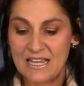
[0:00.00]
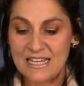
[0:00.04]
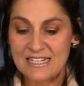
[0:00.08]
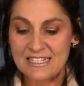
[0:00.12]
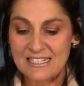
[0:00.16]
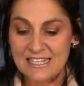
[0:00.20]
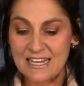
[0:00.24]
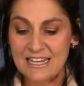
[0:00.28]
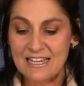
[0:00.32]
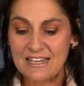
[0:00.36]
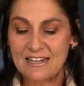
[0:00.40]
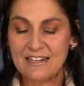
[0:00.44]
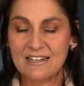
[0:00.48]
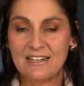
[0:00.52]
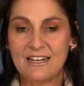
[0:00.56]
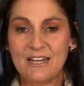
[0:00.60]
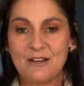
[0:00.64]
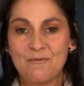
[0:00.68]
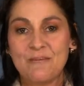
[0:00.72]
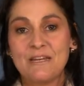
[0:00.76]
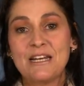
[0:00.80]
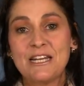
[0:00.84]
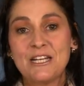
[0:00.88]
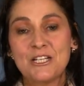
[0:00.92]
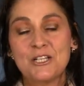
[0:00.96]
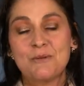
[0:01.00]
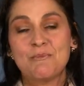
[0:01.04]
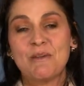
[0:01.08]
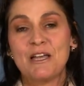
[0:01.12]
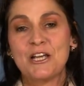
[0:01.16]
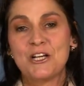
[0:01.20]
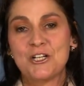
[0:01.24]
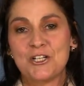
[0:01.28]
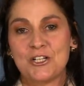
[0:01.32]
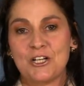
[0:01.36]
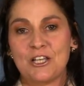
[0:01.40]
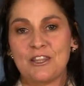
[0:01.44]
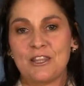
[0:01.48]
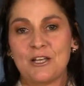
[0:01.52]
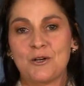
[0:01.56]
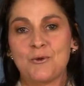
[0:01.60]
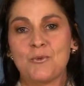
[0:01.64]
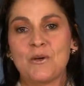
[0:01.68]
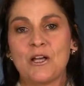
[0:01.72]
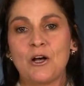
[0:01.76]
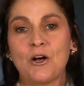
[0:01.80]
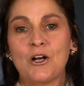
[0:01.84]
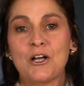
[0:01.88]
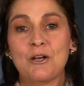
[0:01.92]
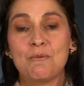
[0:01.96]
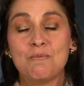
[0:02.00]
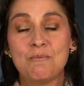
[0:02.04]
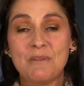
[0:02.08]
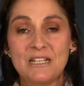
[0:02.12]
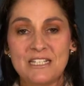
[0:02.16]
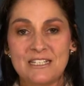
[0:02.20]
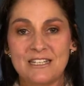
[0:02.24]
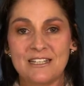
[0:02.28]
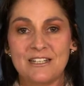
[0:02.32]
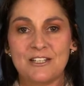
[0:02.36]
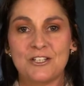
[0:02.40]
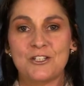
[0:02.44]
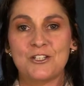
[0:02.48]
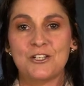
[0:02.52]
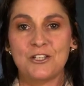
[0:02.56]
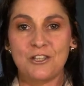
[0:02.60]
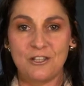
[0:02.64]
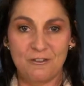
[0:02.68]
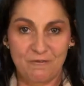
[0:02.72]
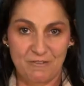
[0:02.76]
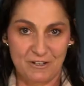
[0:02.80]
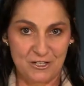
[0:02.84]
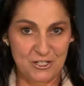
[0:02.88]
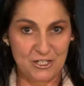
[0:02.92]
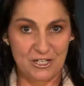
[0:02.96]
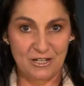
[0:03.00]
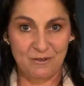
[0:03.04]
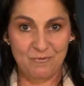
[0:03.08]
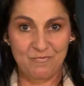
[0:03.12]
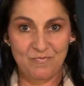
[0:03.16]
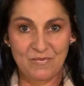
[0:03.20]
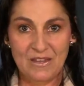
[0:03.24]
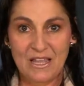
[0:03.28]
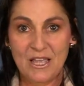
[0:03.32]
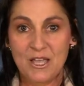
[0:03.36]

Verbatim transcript: Secondly, we need to make sure that we are committed to the vision.